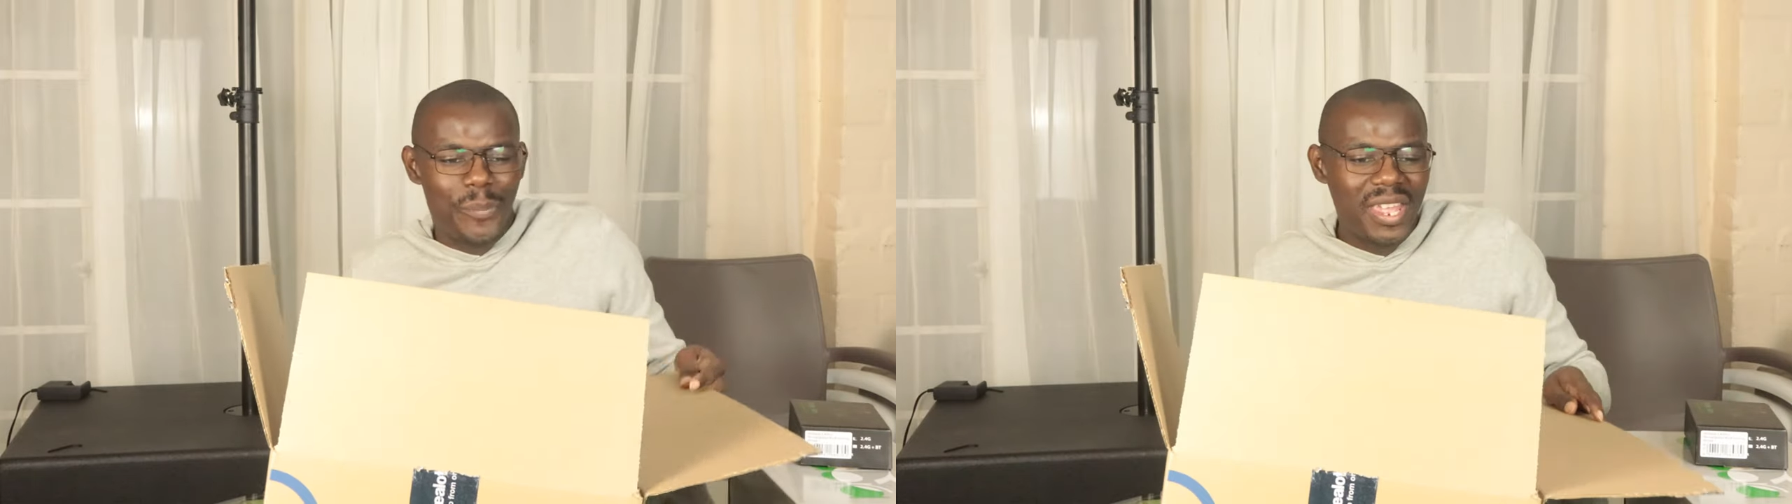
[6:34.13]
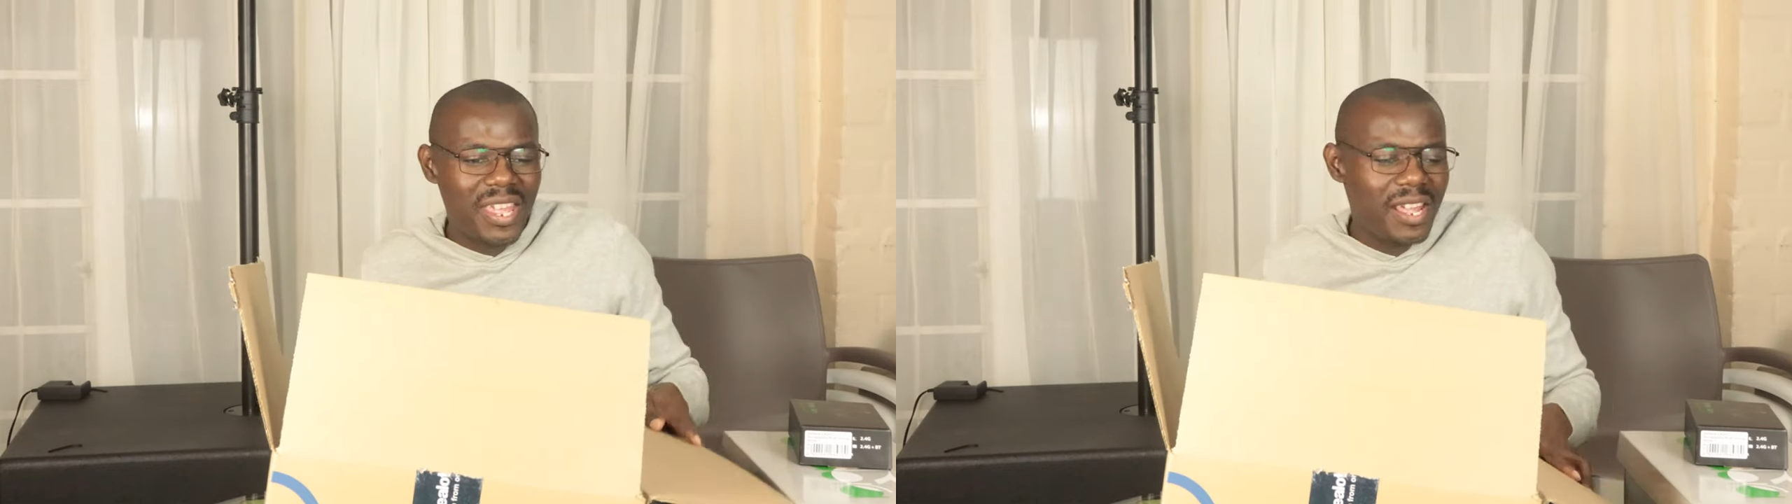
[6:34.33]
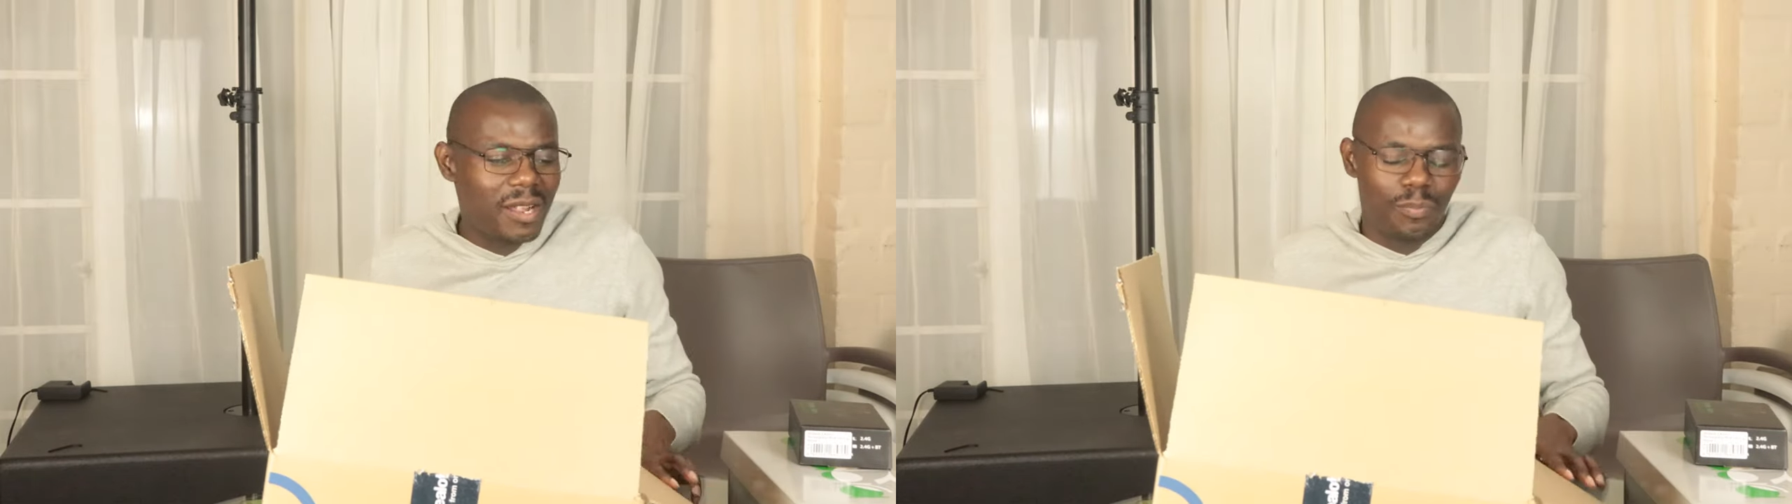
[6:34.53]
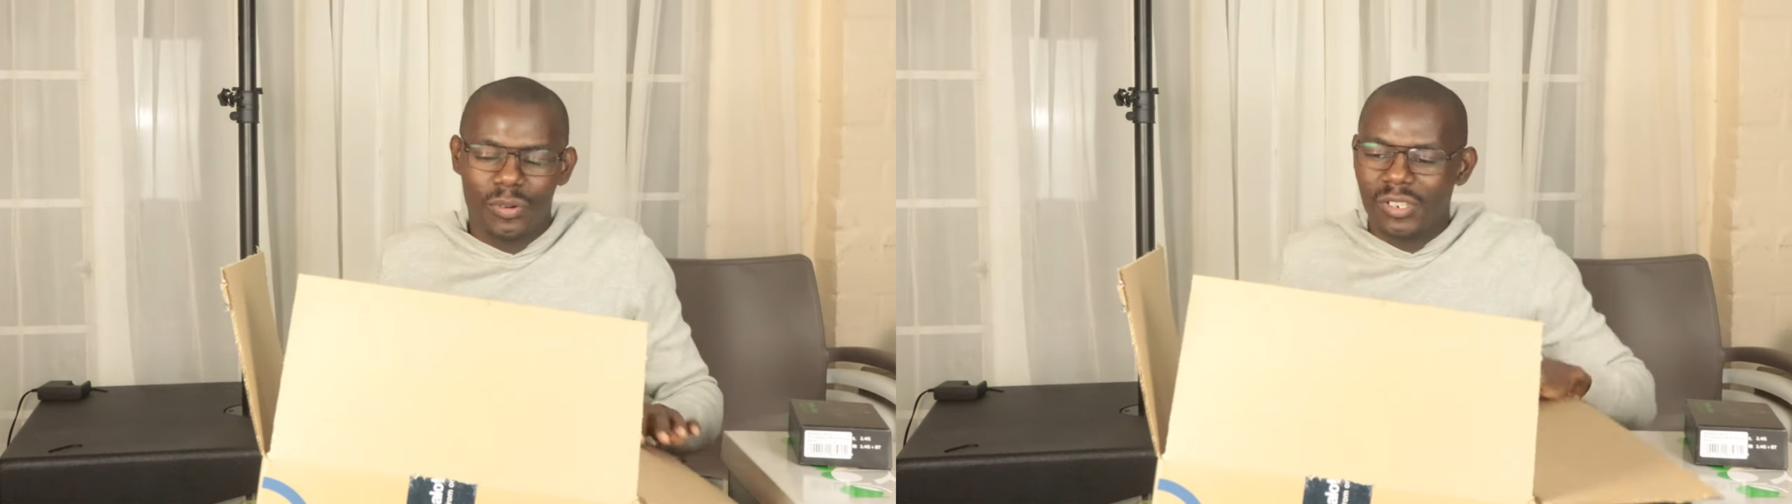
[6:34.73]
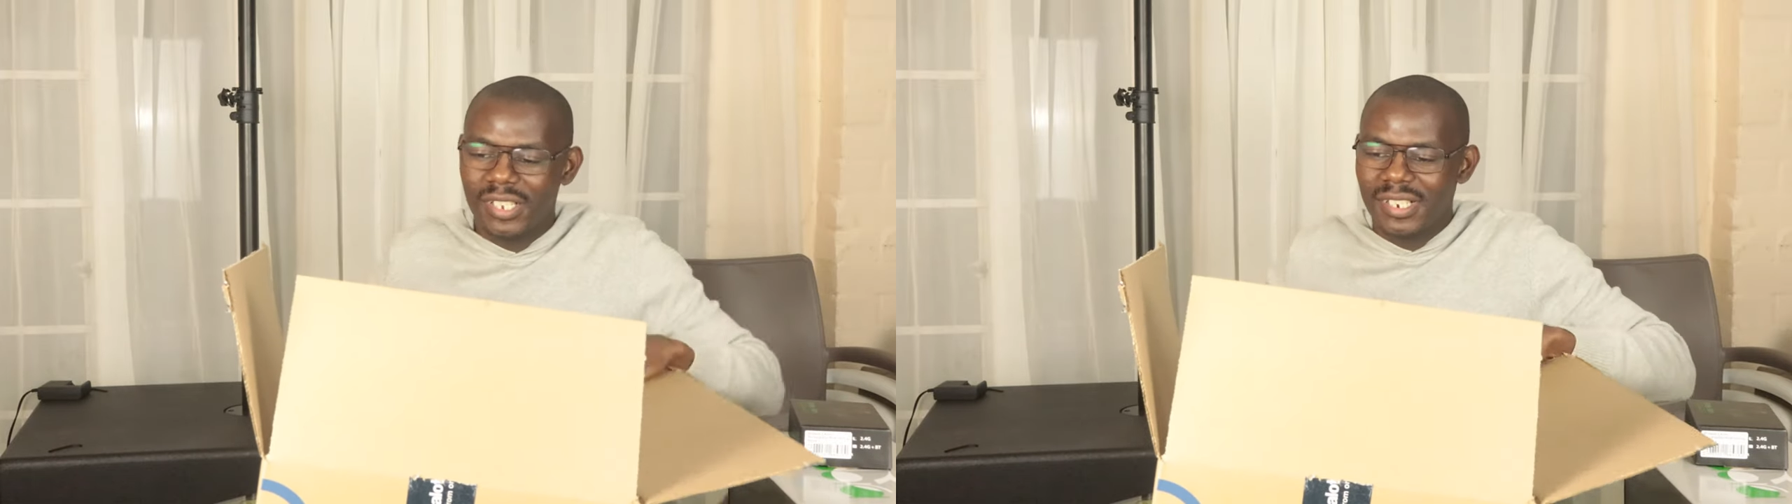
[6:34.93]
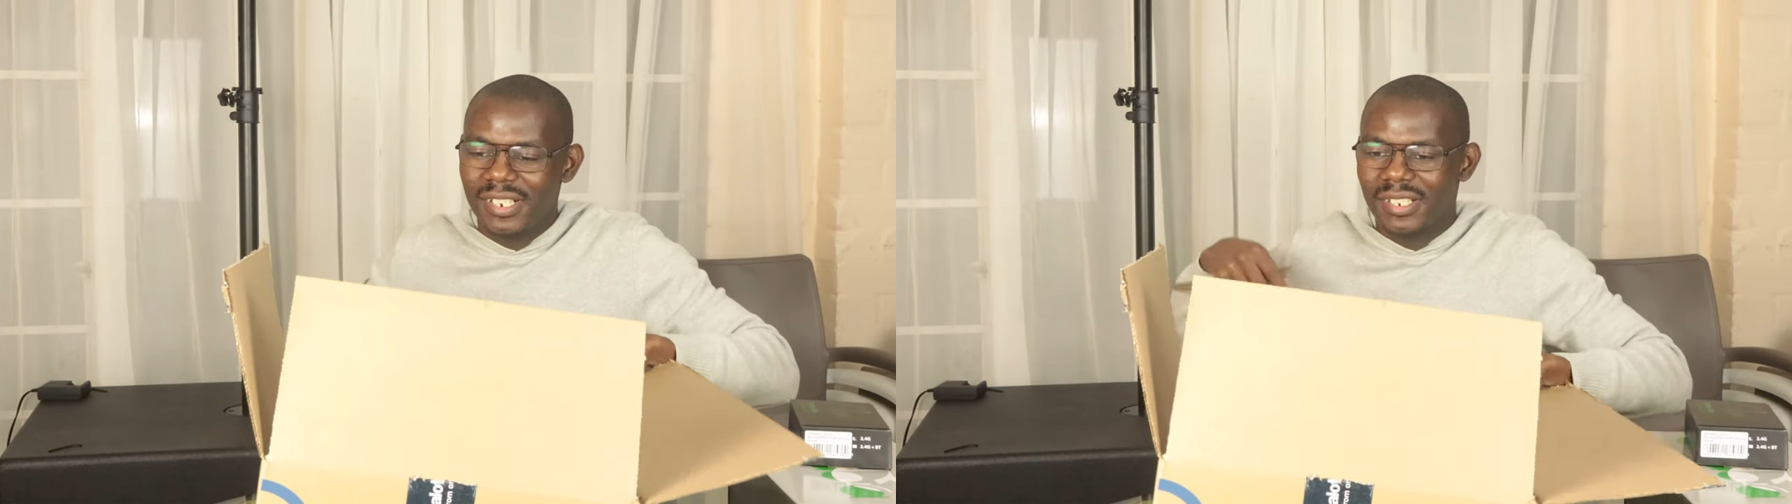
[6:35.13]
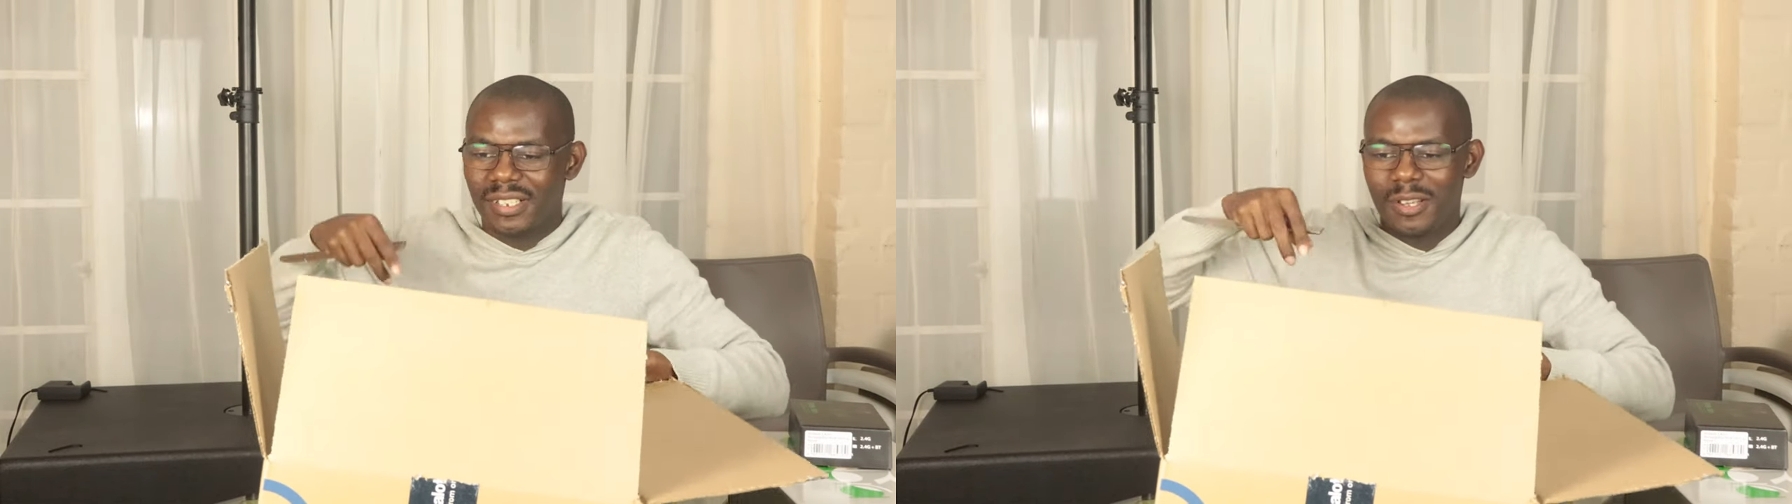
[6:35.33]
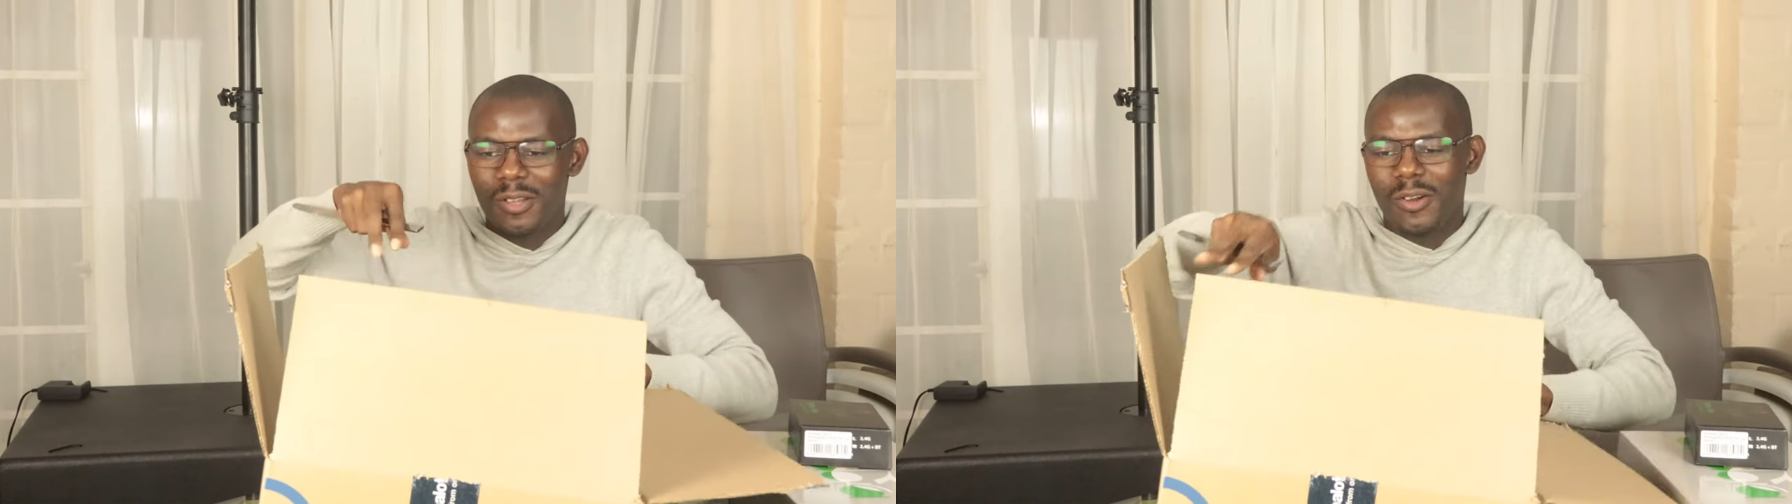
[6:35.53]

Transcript: big boxes